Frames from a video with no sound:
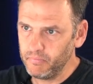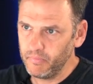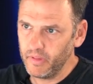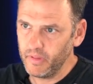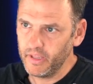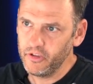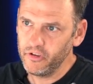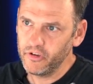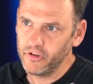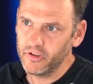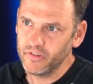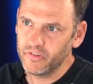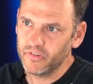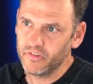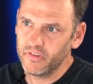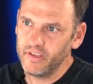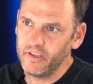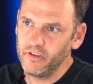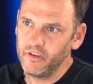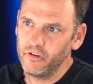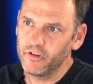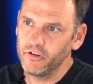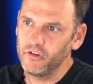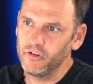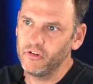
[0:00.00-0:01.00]
And you can see
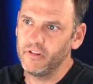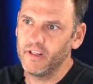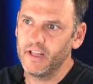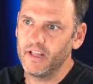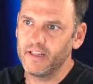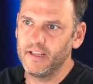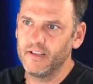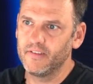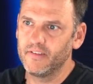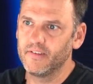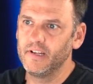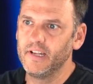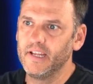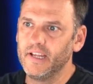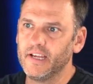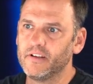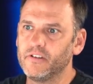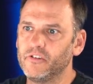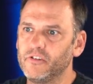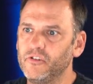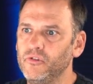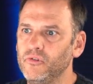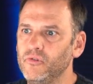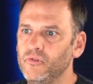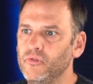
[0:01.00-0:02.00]
you can do that. There's a
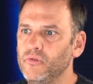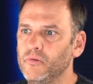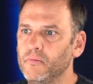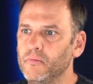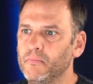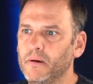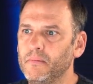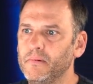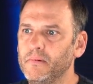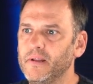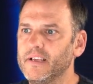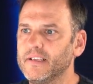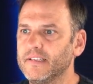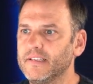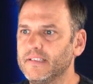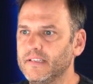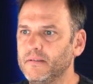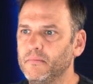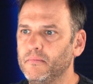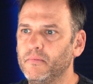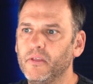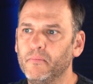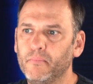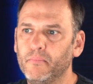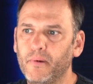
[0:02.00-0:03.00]
link to
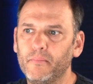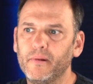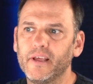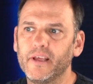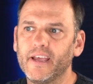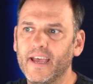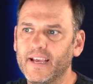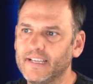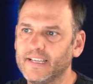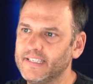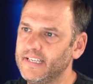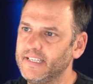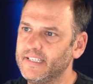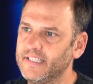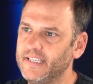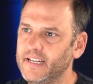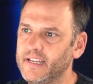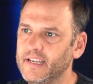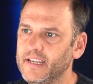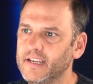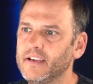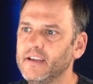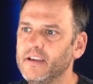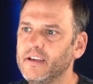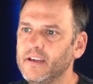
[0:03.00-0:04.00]
the public access
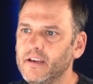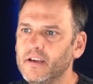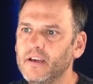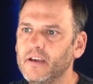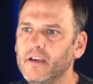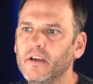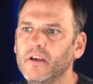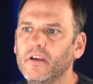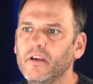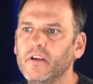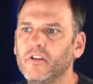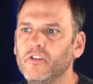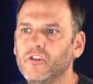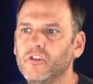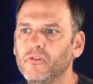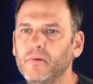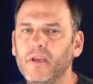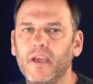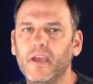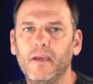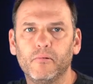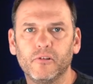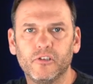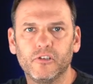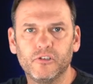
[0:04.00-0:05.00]
setting to
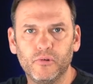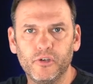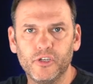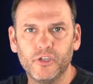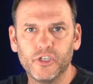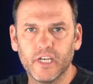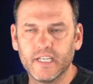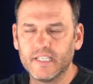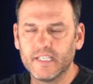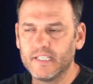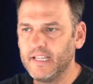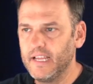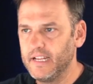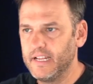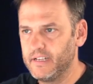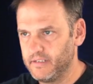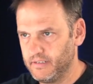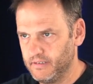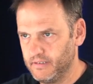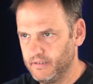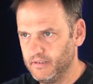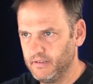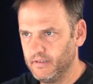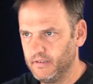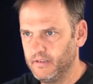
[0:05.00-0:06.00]
be able to adjust
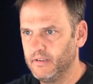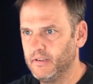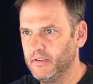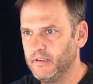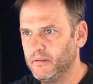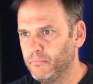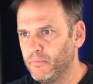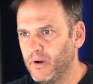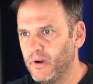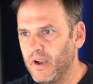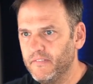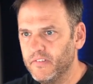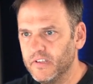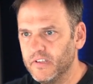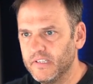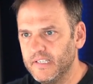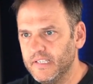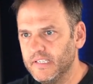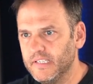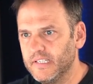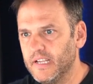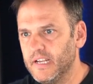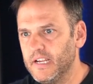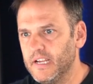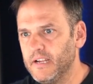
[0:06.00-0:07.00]
that
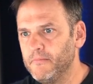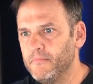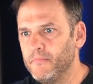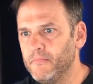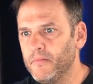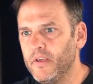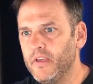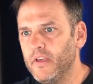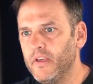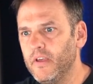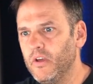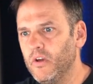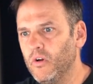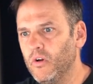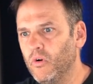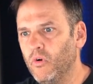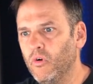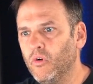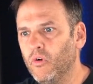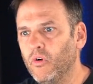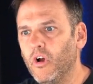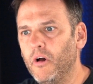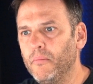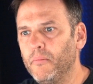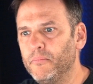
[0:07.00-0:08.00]
privacy setting.
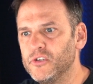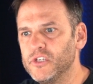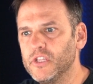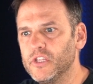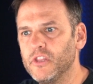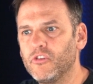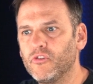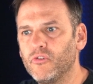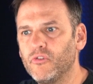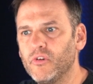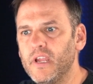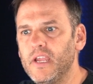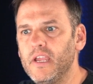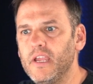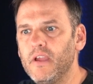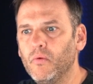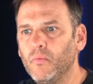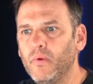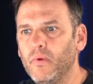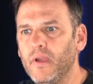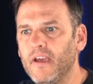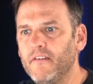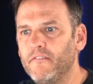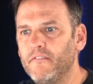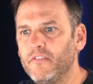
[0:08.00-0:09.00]
Or option 3,
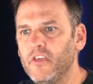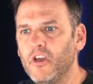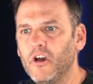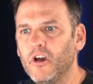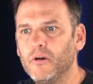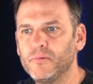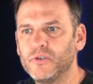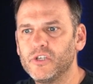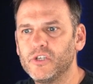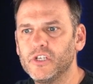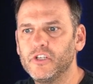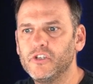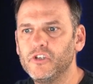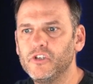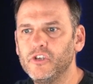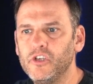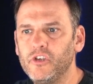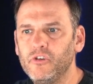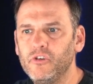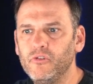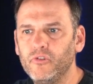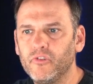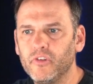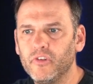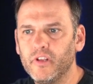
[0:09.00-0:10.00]
we have the option to
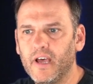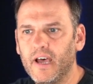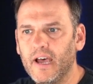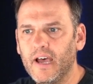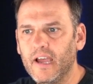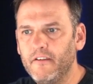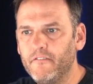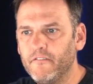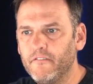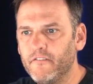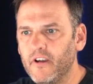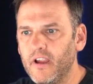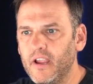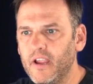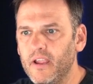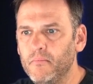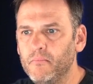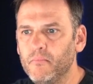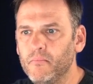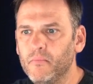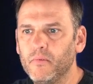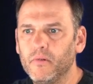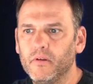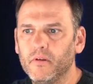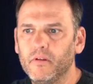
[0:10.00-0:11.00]
use an
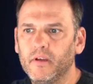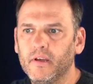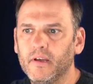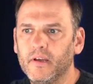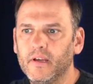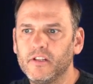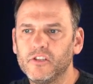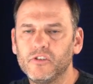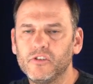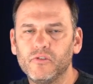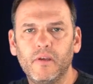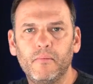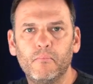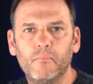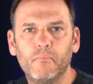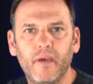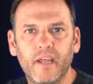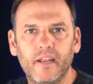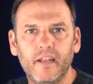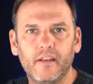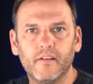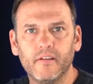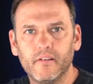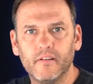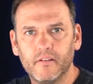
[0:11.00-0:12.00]
iframe to
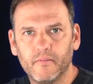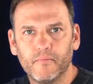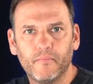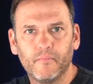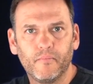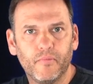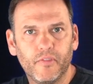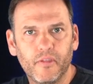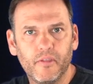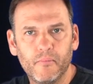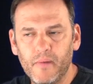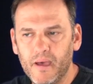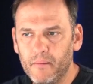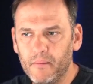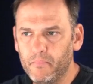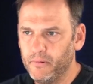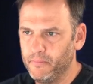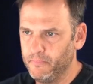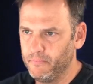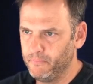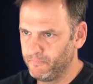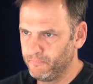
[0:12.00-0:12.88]
embed the map.